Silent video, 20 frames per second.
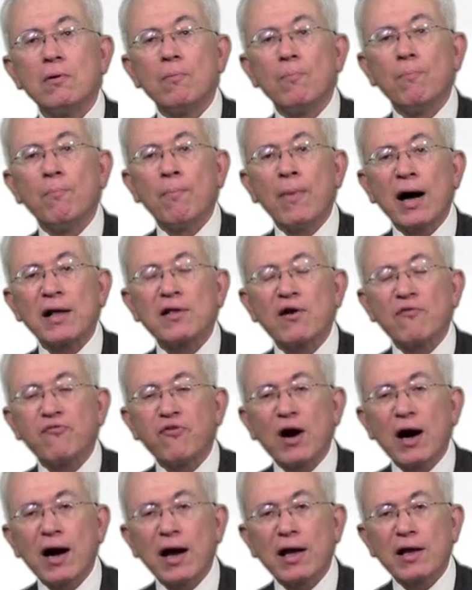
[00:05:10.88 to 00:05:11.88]

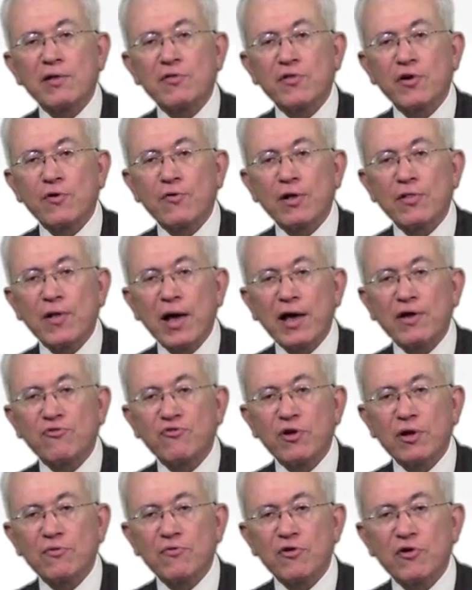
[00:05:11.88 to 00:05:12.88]
modifying the
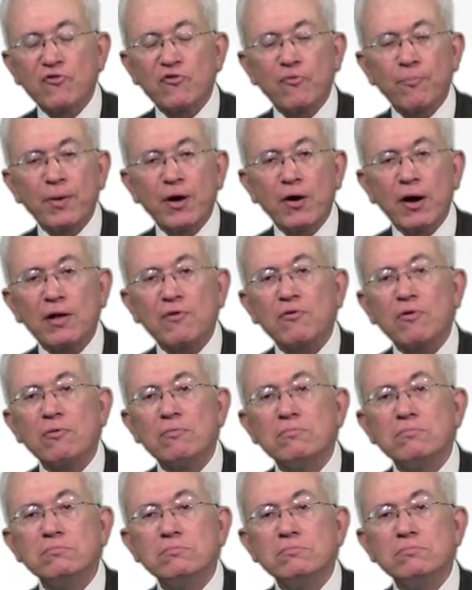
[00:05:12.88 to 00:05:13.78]
relation to spirit,